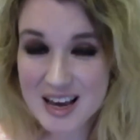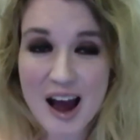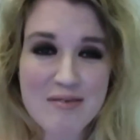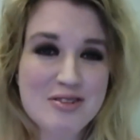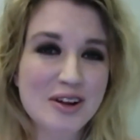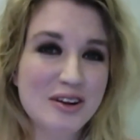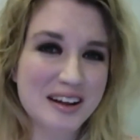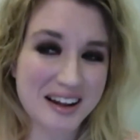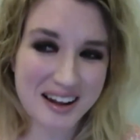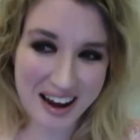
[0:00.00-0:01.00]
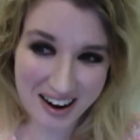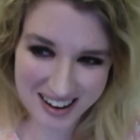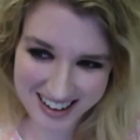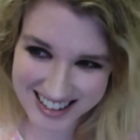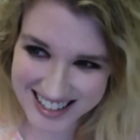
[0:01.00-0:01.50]
It's absolutely
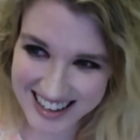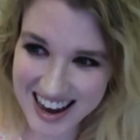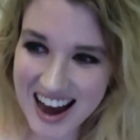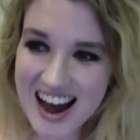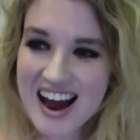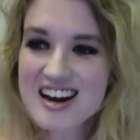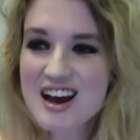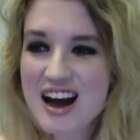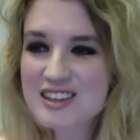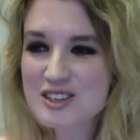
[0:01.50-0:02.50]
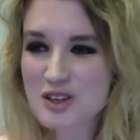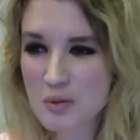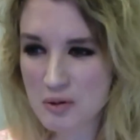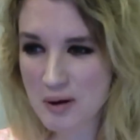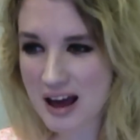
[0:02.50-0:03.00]
hilarious. Not the
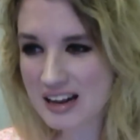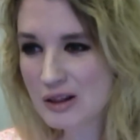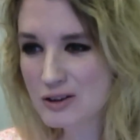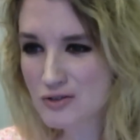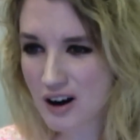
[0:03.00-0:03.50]
Superman. He looks